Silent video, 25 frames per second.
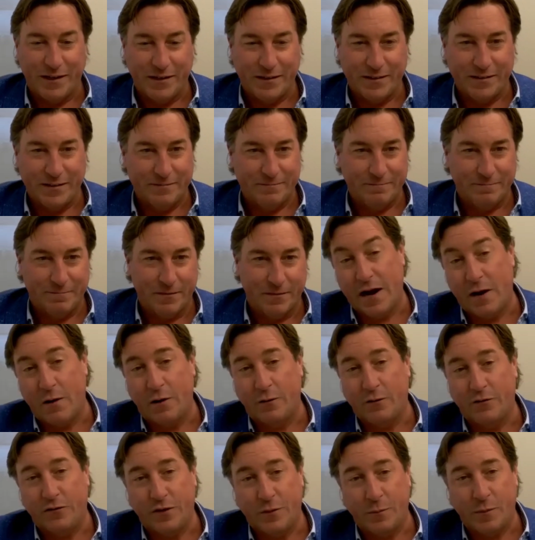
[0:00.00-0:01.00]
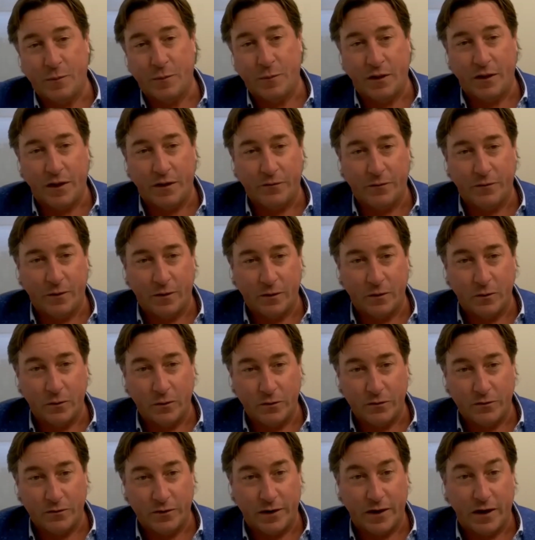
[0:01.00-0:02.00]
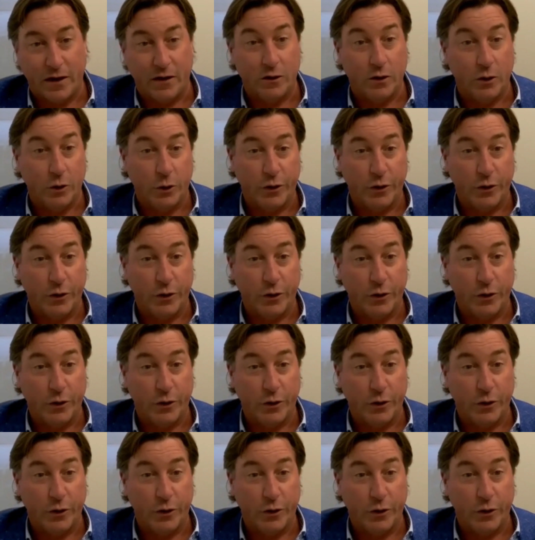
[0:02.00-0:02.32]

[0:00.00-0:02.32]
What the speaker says: And now I would say my lifelong goal is to not